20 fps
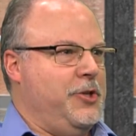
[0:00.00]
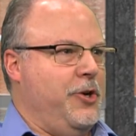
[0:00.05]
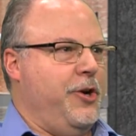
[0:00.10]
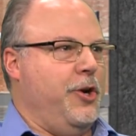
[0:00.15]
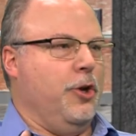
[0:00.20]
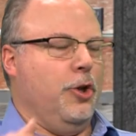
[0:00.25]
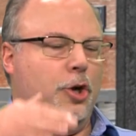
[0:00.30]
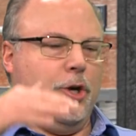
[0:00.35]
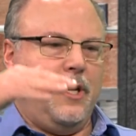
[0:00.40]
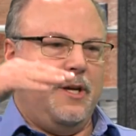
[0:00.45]
So
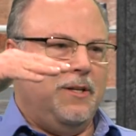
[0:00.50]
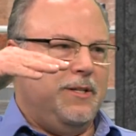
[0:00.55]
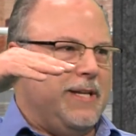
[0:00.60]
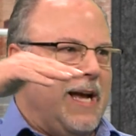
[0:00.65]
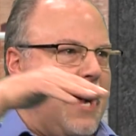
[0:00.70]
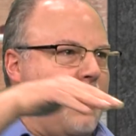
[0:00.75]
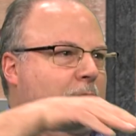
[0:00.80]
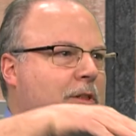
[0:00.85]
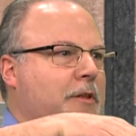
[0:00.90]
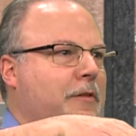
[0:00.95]
you're looking
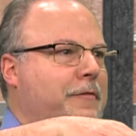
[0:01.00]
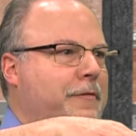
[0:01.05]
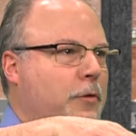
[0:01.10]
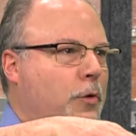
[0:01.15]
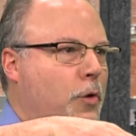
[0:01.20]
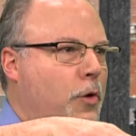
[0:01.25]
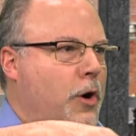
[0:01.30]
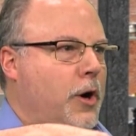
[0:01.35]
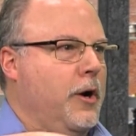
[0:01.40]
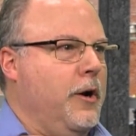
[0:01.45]
down at the
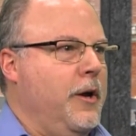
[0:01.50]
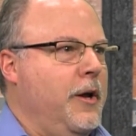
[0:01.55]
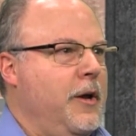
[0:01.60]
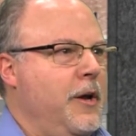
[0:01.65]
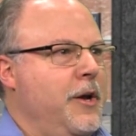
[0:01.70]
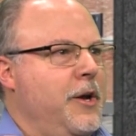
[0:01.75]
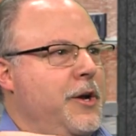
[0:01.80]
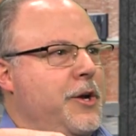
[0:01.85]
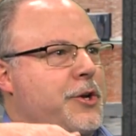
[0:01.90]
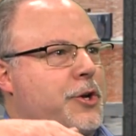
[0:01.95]
floor,
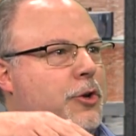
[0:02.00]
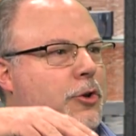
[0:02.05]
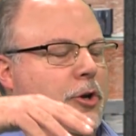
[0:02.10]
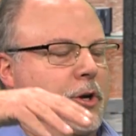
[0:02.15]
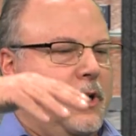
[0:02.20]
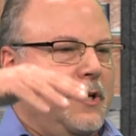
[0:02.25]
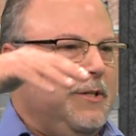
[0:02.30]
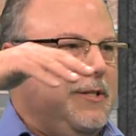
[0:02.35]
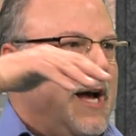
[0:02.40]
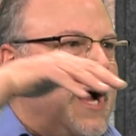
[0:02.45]
you're
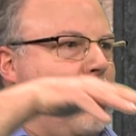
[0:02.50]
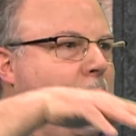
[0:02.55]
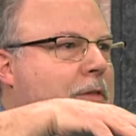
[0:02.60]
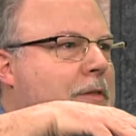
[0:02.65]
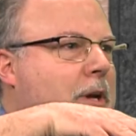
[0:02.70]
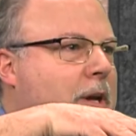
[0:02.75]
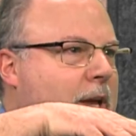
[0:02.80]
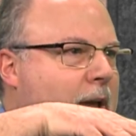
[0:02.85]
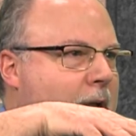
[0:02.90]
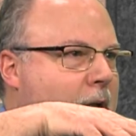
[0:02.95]
looking down
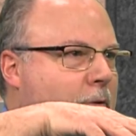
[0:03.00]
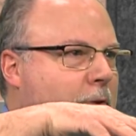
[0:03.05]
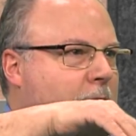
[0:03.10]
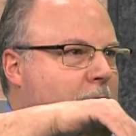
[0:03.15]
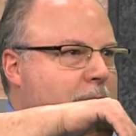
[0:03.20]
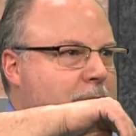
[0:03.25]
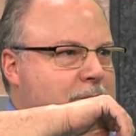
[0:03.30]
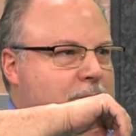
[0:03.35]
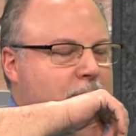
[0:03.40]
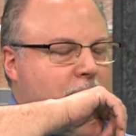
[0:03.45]
at the
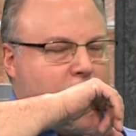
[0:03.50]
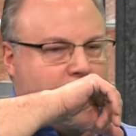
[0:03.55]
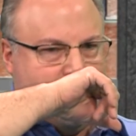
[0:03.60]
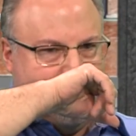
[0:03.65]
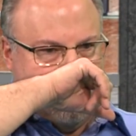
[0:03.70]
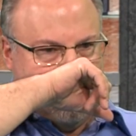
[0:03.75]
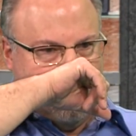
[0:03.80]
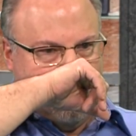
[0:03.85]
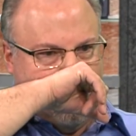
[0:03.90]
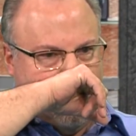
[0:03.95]
counters,
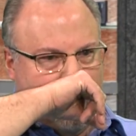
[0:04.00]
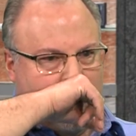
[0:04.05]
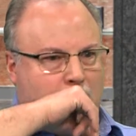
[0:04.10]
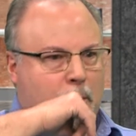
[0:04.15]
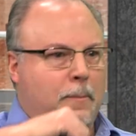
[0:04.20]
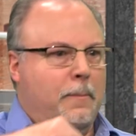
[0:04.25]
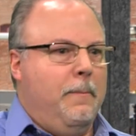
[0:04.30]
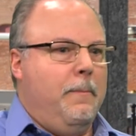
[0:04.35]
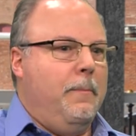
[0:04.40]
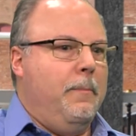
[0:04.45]

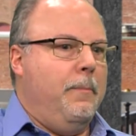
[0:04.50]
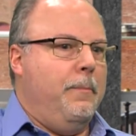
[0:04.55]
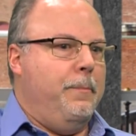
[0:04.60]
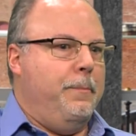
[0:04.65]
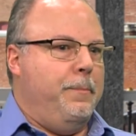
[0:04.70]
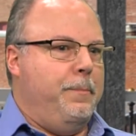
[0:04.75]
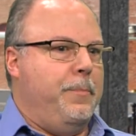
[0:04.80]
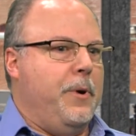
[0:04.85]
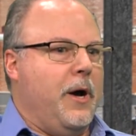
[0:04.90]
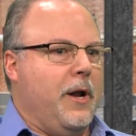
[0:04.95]

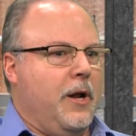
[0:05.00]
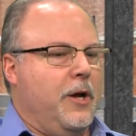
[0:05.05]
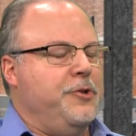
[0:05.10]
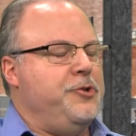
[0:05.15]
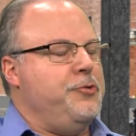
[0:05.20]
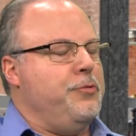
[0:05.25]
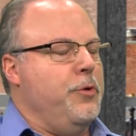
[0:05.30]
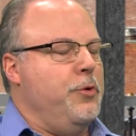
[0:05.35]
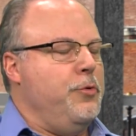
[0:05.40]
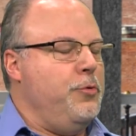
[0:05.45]
but a
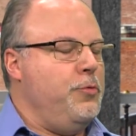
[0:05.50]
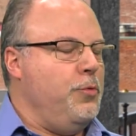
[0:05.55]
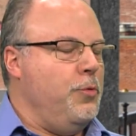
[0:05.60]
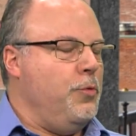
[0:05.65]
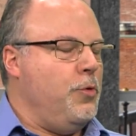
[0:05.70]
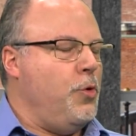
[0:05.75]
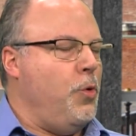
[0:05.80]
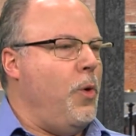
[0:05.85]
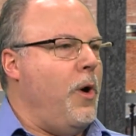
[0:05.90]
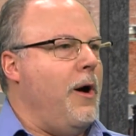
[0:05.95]
true
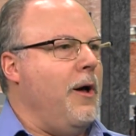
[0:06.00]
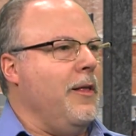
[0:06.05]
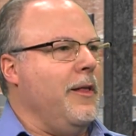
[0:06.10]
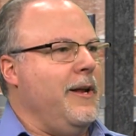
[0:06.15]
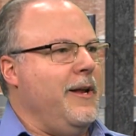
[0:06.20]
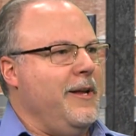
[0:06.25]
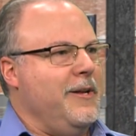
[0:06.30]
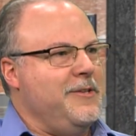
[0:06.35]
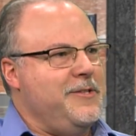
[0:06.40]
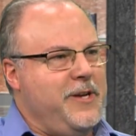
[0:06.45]

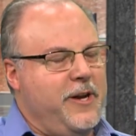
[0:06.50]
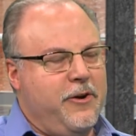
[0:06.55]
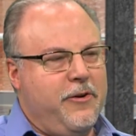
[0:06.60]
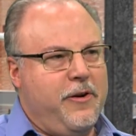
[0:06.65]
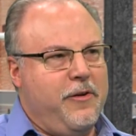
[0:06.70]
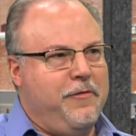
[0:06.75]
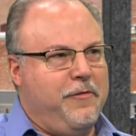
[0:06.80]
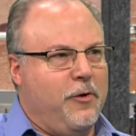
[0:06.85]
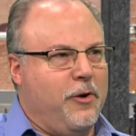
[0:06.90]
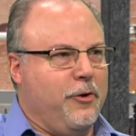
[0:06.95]
quality
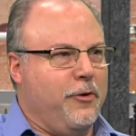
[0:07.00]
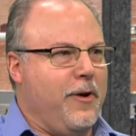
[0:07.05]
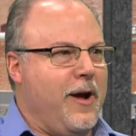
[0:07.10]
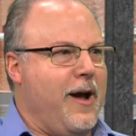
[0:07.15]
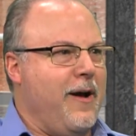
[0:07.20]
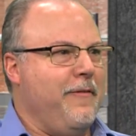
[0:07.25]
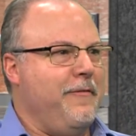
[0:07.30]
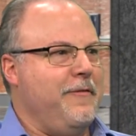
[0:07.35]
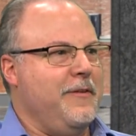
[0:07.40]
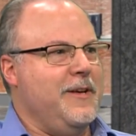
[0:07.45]
interior
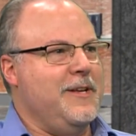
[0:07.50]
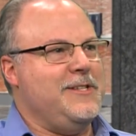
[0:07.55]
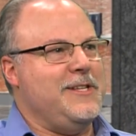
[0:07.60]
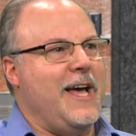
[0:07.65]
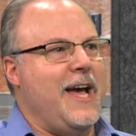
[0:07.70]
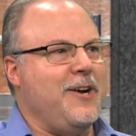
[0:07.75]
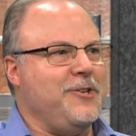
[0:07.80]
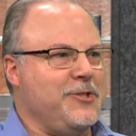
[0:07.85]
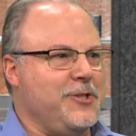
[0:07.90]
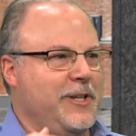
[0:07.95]
photograph is
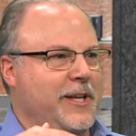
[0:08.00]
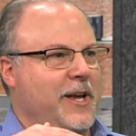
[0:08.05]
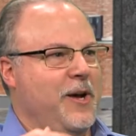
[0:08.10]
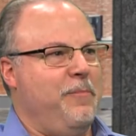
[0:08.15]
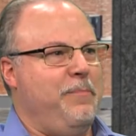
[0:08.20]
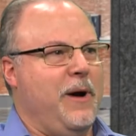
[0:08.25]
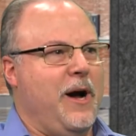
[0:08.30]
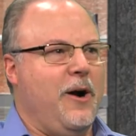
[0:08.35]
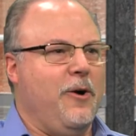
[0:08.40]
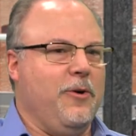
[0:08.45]
actually
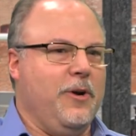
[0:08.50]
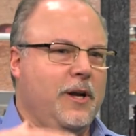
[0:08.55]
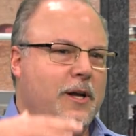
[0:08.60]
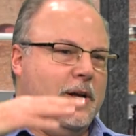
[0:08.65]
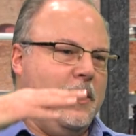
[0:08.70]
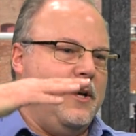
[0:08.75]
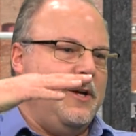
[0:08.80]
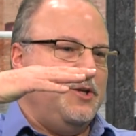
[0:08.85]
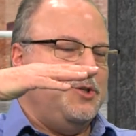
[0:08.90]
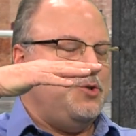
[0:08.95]
about
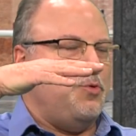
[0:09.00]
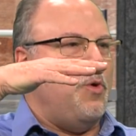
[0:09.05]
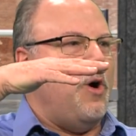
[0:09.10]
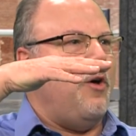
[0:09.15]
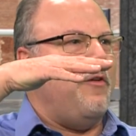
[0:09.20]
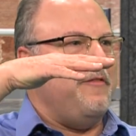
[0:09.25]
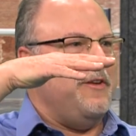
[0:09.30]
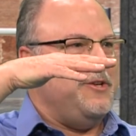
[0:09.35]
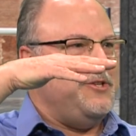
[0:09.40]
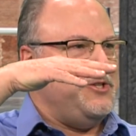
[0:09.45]

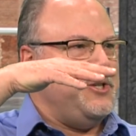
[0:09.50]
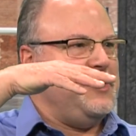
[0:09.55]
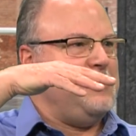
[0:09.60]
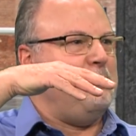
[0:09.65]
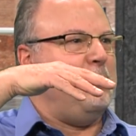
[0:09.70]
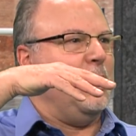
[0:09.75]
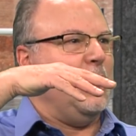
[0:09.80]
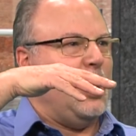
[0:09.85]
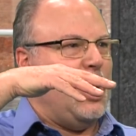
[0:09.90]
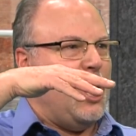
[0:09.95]
12 inches
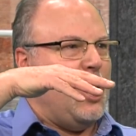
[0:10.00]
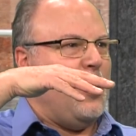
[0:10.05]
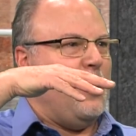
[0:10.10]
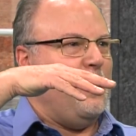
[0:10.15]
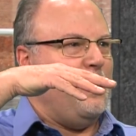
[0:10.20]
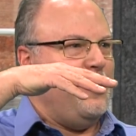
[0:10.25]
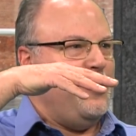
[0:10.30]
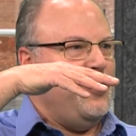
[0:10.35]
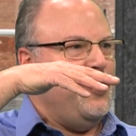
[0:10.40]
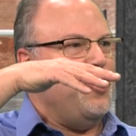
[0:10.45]

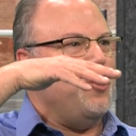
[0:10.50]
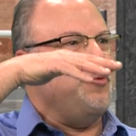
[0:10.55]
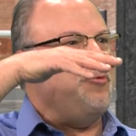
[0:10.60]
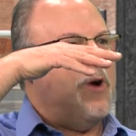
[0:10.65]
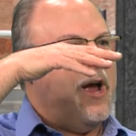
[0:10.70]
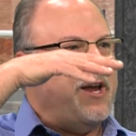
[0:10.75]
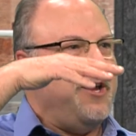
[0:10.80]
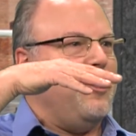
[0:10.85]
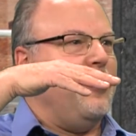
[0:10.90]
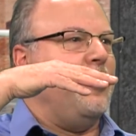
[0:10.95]
below your
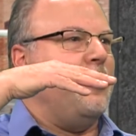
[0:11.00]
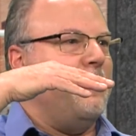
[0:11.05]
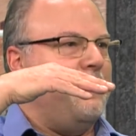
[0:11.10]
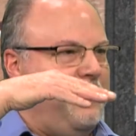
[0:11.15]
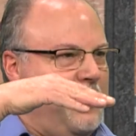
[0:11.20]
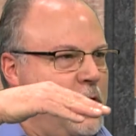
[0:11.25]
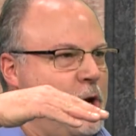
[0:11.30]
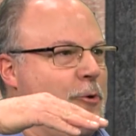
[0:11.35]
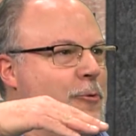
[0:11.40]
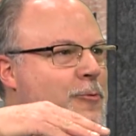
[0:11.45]
regular
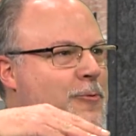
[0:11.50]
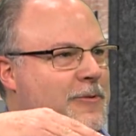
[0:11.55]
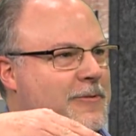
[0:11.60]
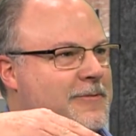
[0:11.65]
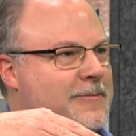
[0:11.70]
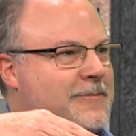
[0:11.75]
view.